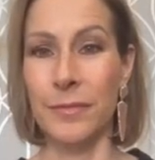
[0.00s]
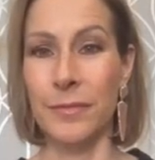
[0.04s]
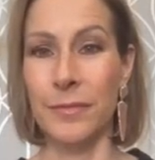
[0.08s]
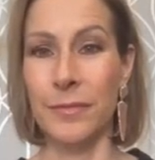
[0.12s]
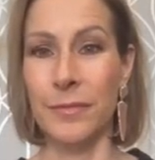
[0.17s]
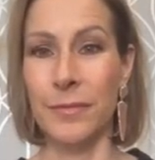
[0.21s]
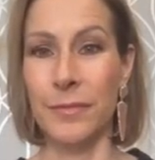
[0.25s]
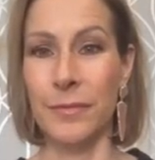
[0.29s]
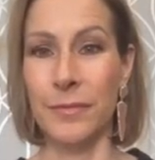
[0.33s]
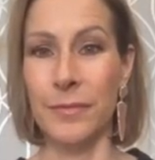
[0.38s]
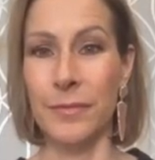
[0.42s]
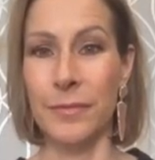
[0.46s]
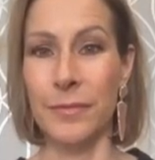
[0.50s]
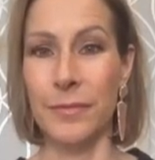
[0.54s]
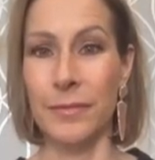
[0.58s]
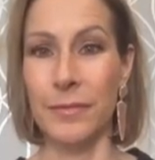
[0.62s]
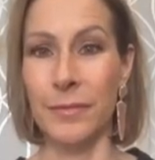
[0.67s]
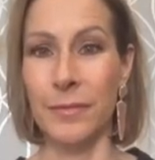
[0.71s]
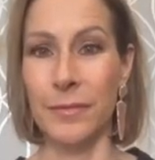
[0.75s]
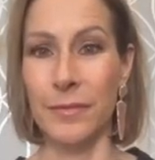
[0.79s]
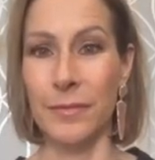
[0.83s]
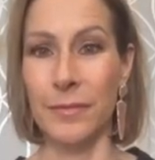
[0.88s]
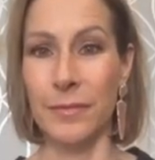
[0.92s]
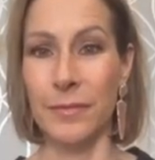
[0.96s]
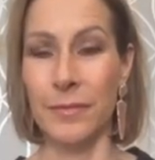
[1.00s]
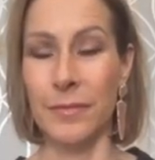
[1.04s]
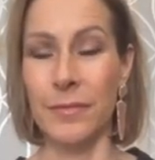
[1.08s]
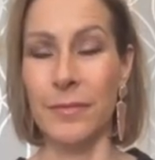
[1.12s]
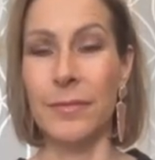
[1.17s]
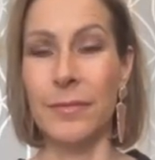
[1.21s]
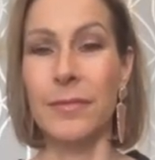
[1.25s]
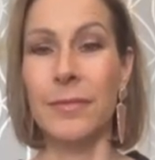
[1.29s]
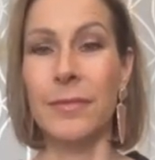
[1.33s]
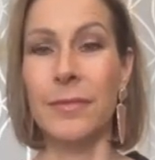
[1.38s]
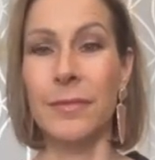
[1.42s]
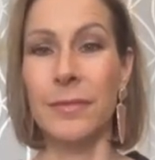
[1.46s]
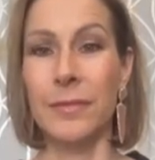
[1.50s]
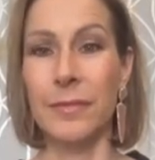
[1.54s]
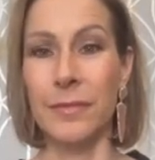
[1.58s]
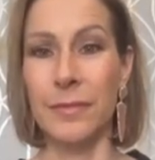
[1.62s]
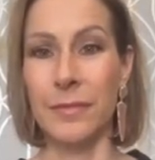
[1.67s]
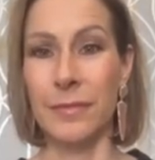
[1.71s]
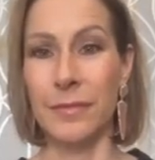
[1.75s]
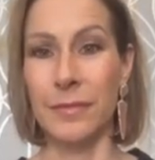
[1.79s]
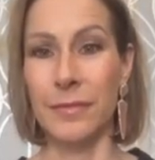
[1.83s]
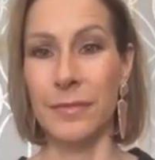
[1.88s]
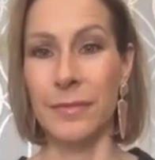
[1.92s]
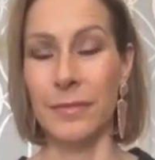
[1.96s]

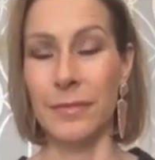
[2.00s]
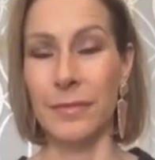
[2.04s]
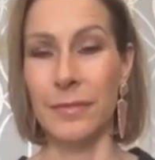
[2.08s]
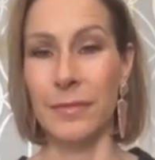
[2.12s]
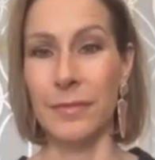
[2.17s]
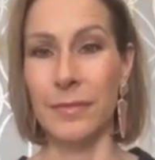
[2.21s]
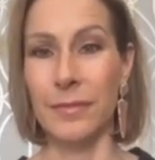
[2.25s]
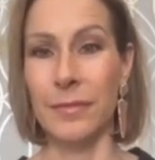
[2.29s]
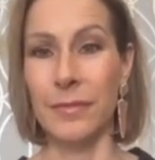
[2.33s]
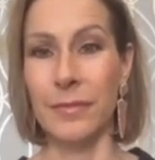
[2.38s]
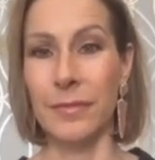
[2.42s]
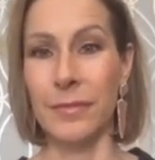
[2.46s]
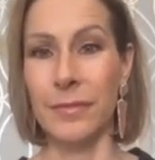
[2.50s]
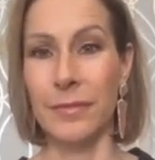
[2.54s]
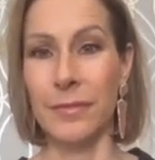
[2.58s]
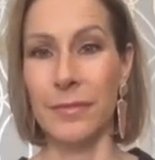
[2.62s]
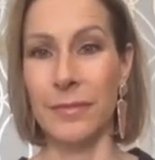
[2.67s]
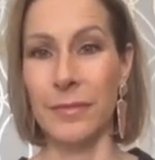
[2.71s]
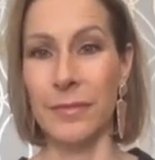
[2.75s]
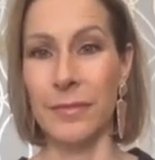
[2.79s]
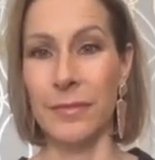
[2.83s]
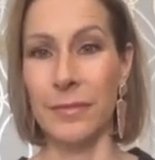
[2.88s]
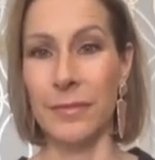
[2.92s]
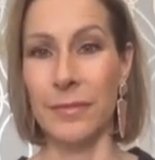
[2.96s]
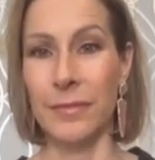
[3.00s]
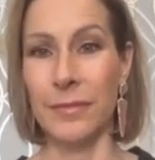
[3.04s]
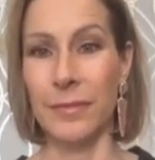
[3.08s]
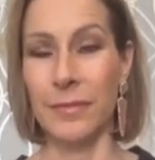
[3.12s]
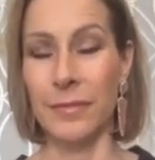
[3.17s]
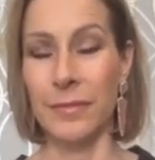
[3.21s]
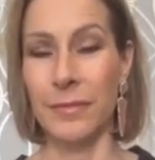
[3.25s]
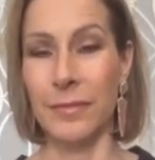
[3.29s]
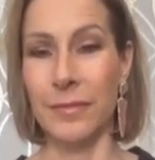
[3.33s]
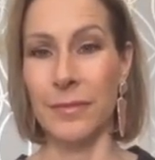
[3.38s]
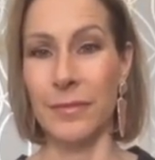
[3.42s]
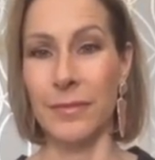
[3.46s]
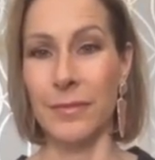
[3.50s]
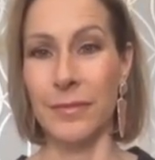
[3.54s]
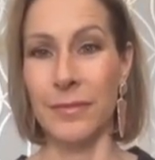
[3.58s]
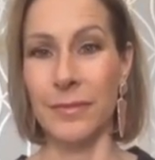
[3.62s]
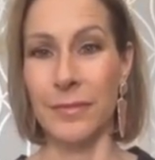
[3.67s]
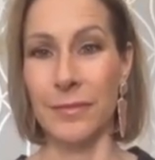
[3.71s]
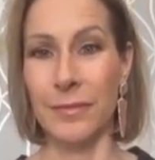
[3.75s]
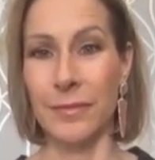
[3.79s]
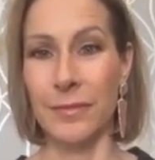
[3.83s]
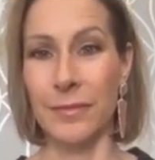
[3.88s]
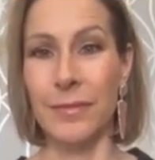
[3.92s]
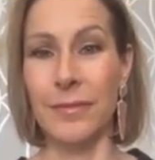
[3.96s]

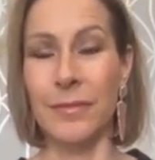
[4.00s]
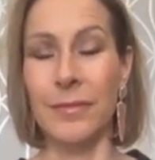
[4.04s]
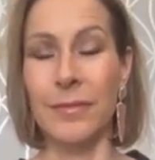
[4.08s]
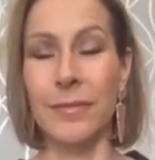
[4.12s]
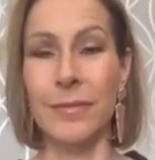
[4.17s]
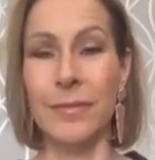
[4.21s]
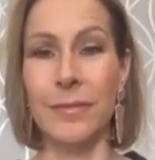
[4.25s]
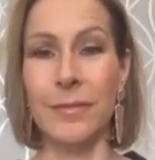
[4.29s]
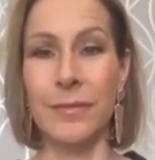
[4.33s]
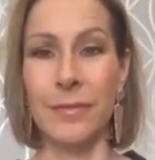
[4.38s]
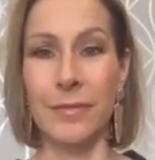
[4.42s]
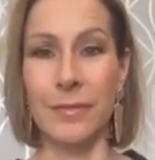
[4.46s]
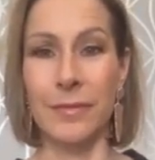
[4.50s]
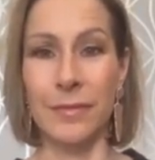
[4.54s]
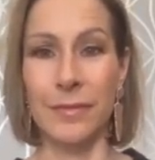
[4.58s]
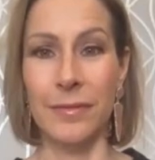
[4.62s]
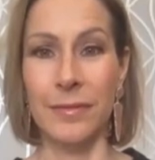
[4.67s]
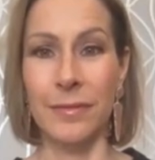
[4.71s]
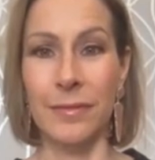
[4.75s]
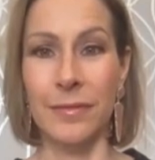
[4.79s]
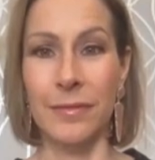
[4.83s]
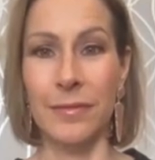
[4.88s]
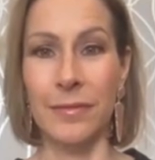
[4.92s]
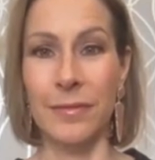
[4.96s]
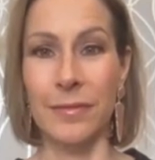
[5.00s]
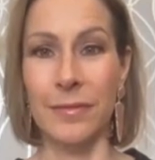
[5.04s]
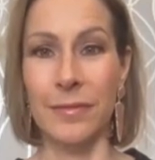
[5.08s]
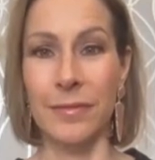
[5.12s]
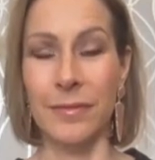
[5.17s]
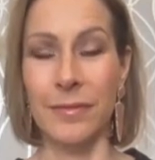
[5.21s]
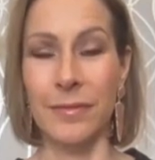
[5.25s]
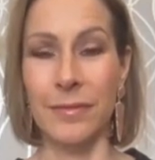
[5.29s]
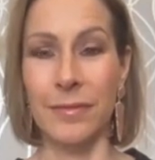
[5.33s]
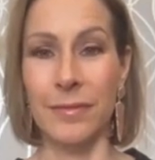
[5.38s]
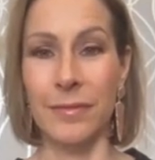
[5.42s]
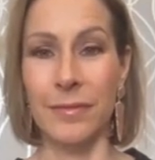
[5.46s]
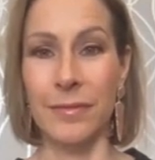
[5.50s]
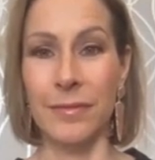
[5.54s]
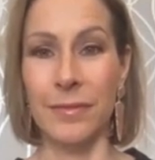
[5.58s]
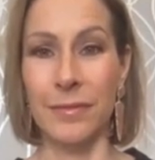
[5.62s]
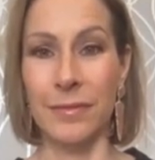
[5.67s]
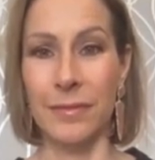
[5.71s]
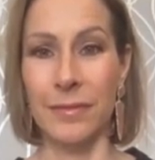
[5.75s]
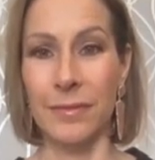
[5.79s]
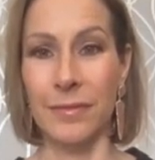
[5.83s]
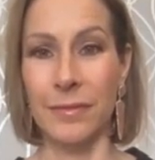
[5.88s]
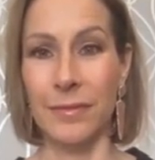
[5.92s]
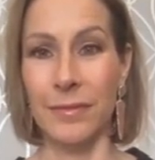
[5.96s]

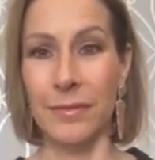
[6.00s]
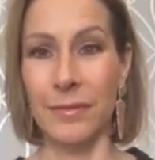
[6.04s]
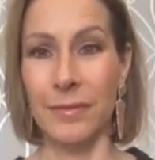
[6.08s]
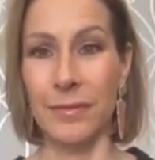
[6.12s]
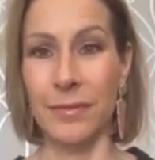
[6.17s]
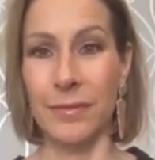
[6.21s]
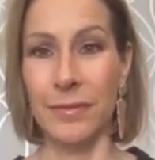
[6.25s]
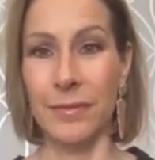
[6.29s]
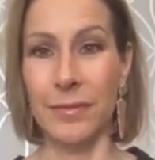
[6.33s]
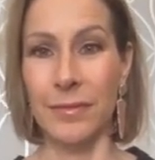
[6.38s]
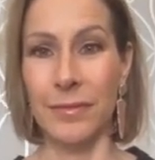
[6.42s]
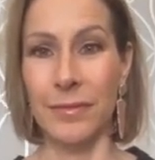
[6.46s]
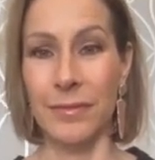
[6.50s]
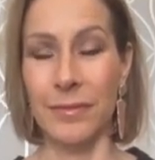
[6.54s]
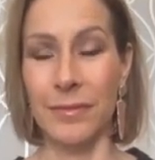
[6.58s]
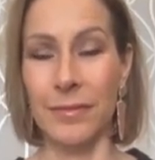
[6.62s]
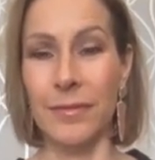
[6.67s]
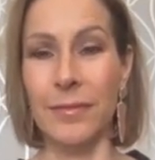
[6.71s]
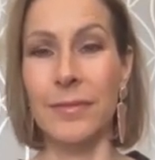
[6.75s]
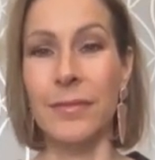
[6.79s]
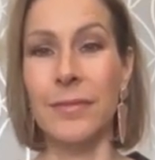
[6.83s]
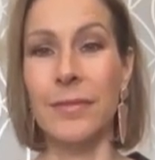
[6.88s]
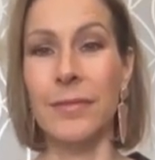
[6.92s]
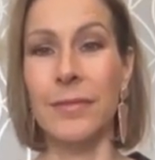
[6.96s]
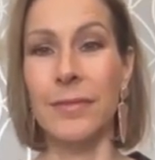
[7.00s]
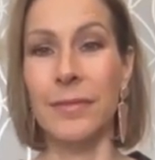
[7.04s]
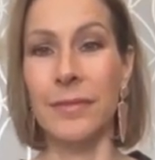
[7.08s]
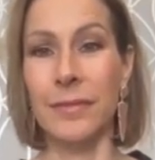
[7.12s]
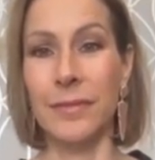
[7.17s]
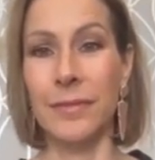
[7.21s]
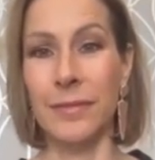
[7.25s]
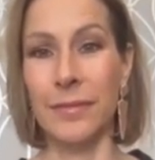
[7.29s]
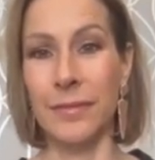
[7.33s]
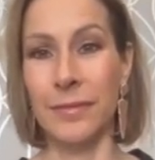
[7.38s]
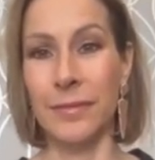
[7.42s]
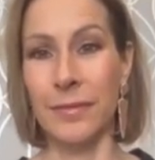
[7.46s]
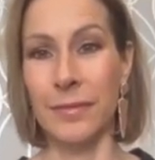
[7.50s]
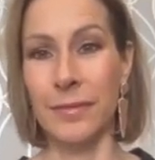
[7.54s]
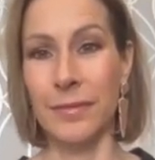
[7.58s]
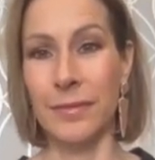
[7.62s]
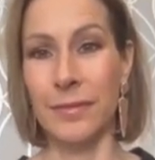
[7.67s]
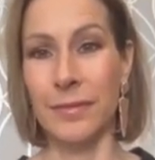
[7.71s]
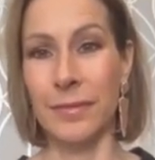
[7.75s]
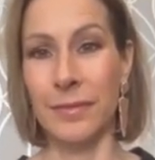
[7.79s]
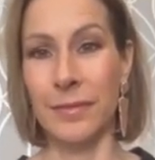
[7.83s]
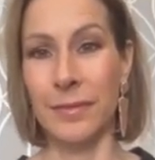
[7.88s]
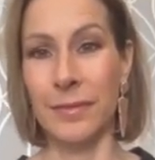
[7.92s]
(not speaking)